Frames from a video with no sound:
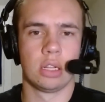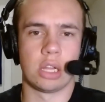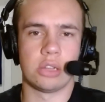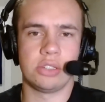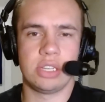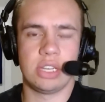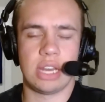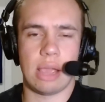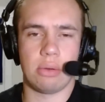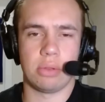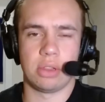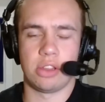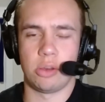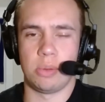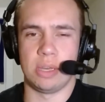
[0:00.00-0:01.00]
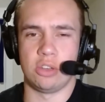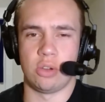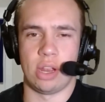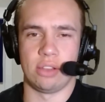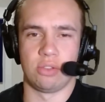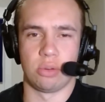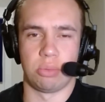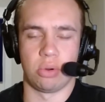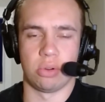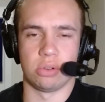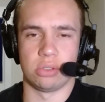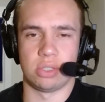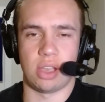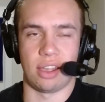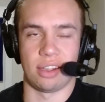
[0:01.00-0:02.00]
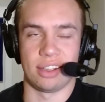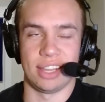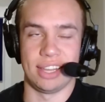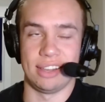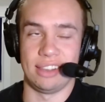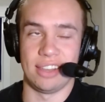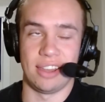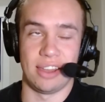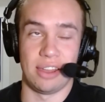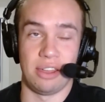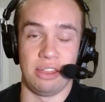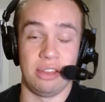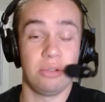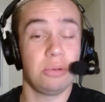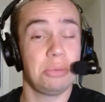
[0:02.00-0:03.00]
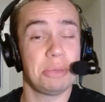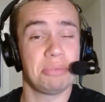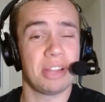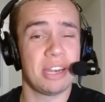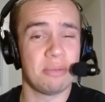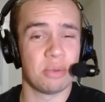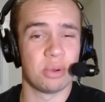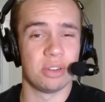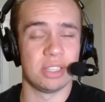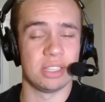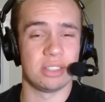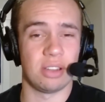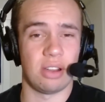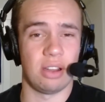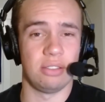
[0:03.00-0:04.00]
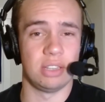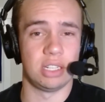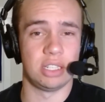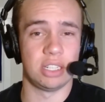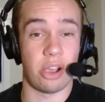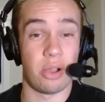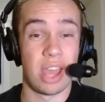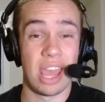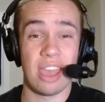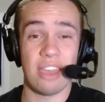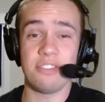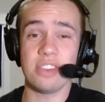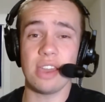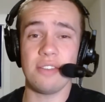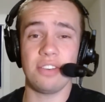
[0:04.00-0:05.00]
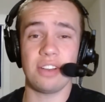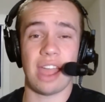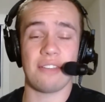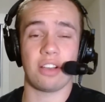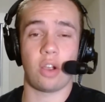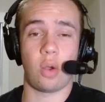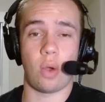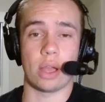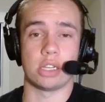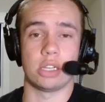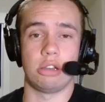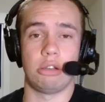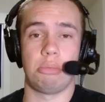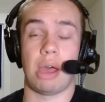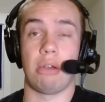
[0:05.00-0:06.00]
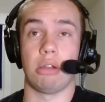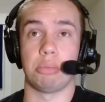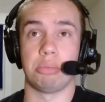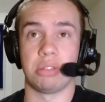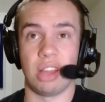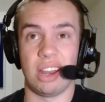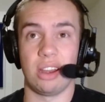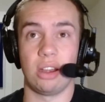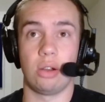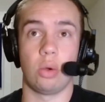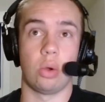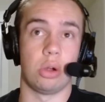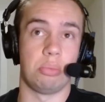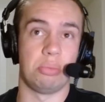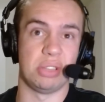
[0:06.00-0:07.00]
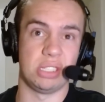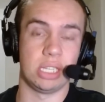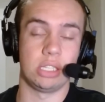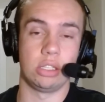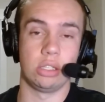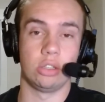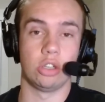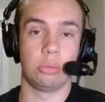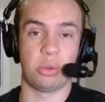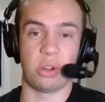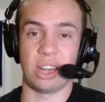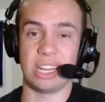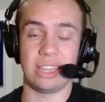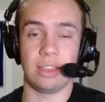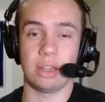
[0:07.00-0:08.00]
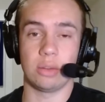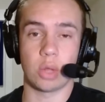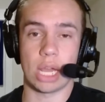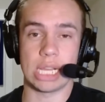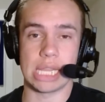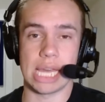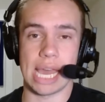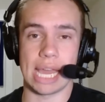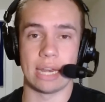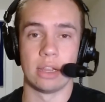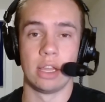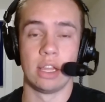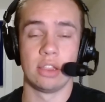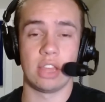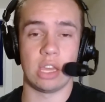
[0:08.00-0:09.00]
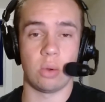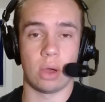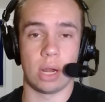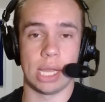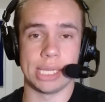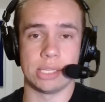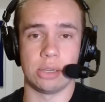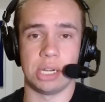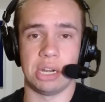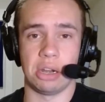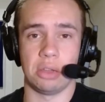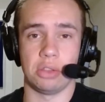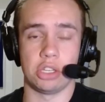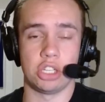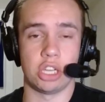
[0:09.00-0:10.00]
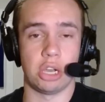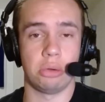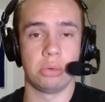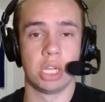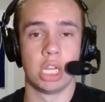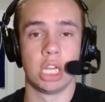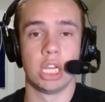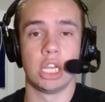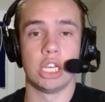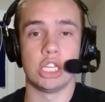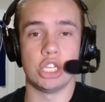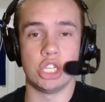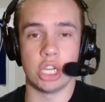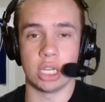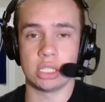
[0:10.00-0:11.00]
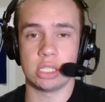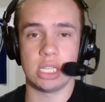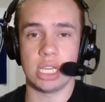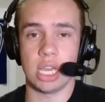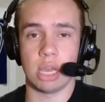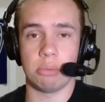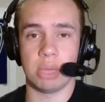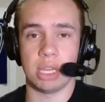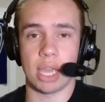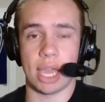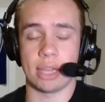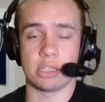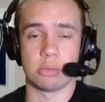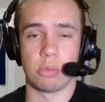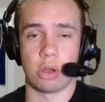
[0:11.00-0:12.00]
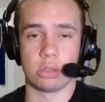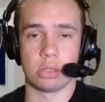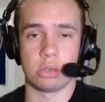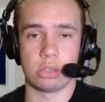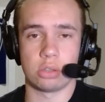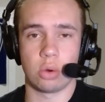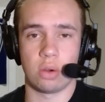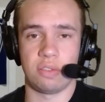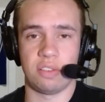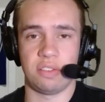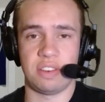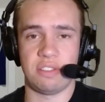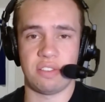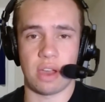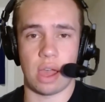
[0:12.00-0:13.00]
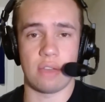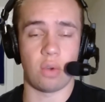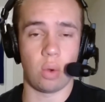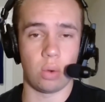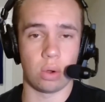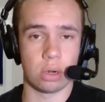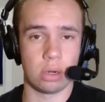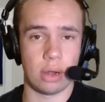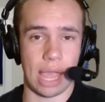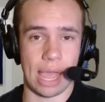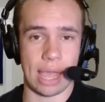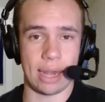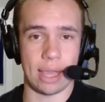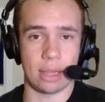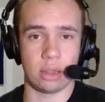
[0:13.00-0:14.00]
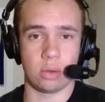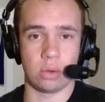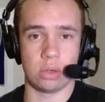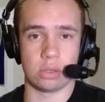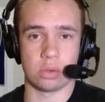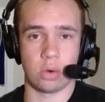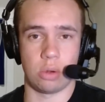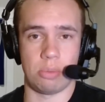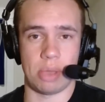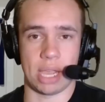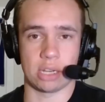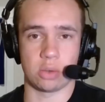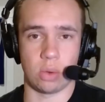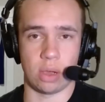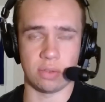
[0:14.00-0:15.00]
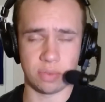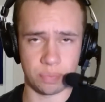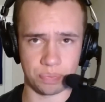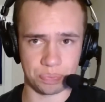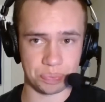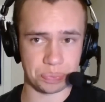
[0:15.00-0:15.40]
Closing today with a little bit of transfer portal talk, and there will be plenty more of this on the show. If you ever have a question about a player or a position group or anything like that that you want answered here on the show, just DM me at smalls_55 or at LO_Pac-12.